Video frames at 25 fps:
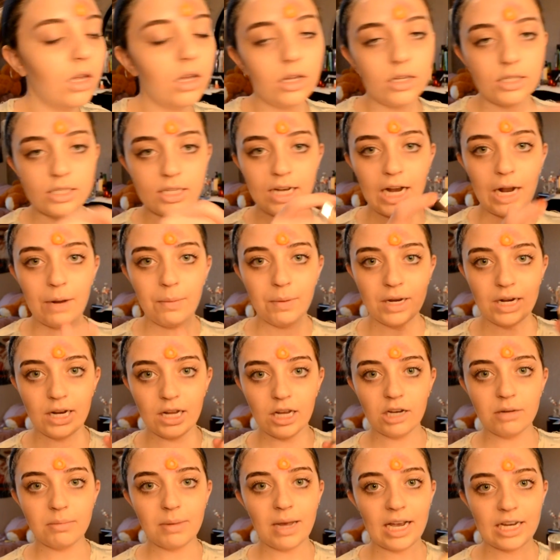So now we're gonna
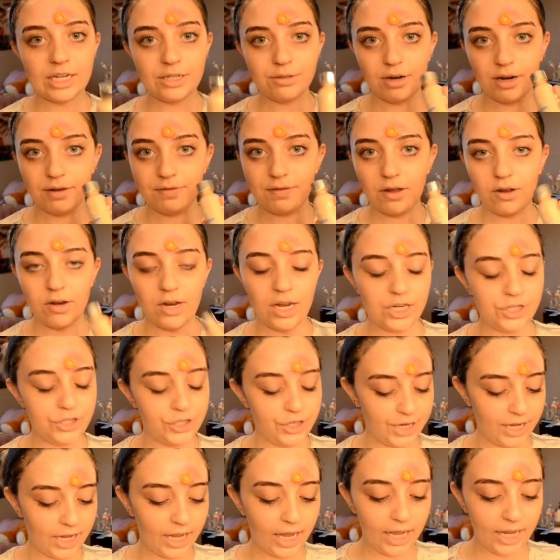go back to our foundation
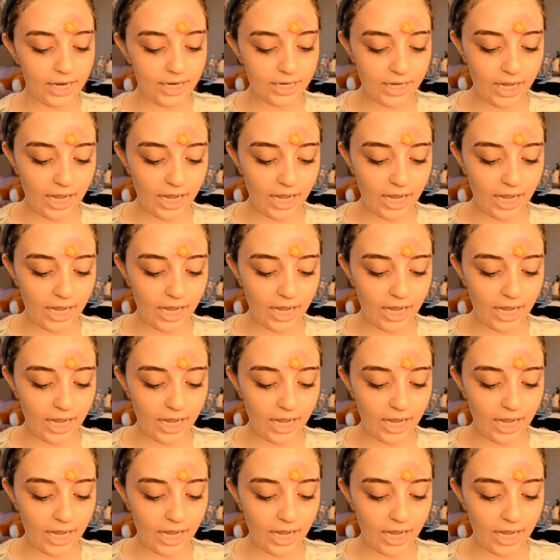again,